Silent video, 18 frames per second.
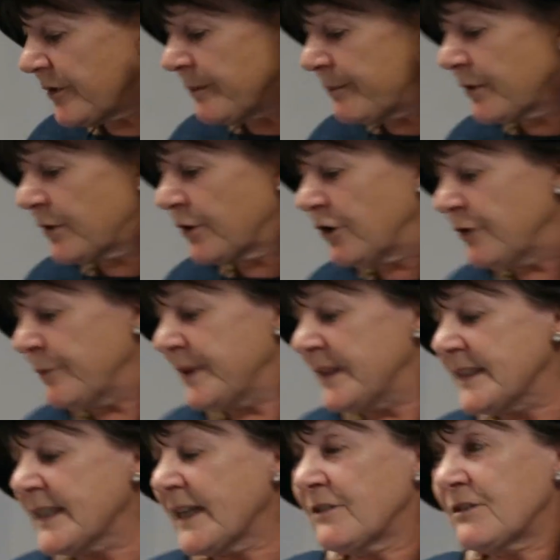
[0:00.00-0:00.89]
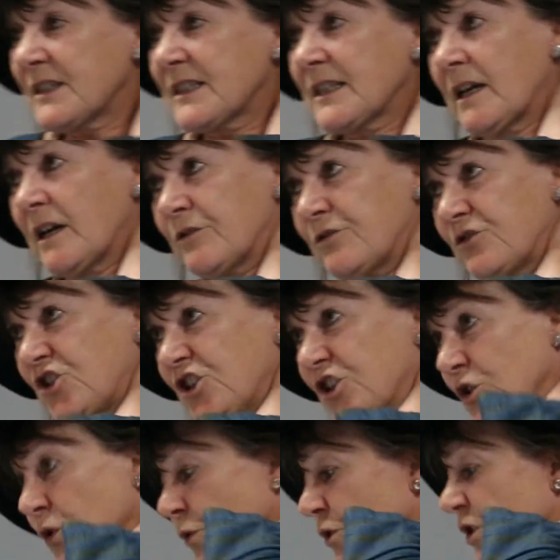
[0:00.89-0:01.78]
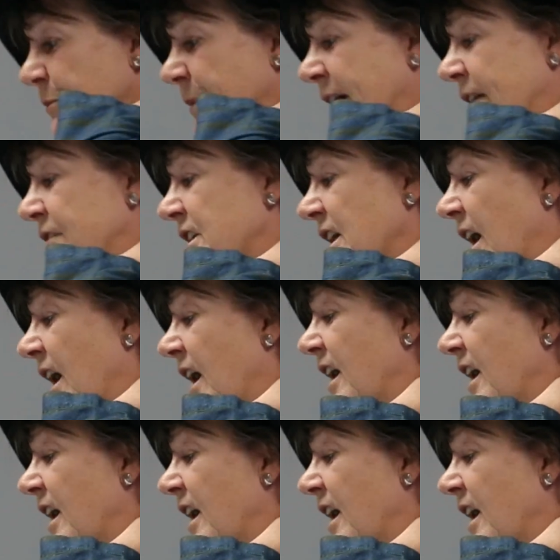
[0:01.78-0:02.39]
Employment down south, she talked about